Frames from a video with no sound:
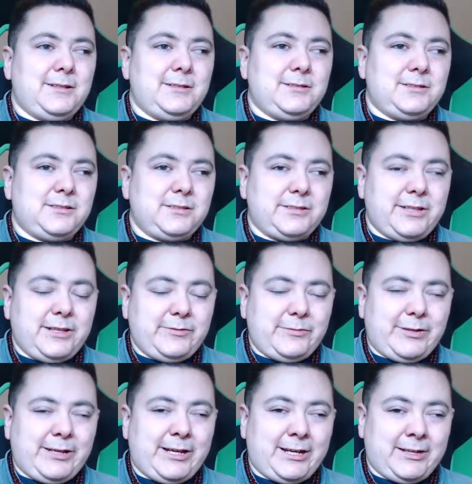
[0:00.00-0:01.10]
So then
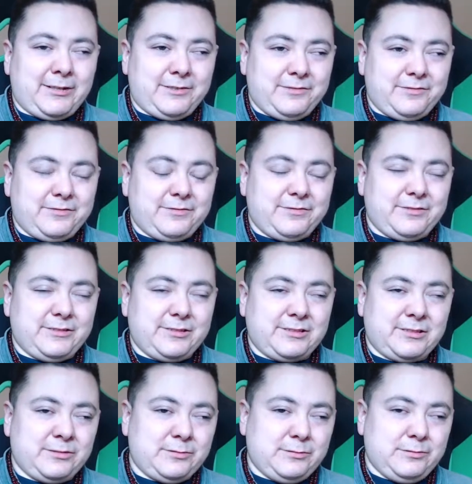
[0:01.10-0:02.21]
we have
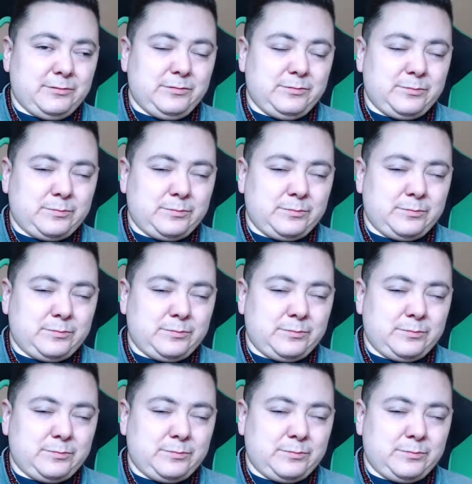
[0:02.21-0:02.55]
so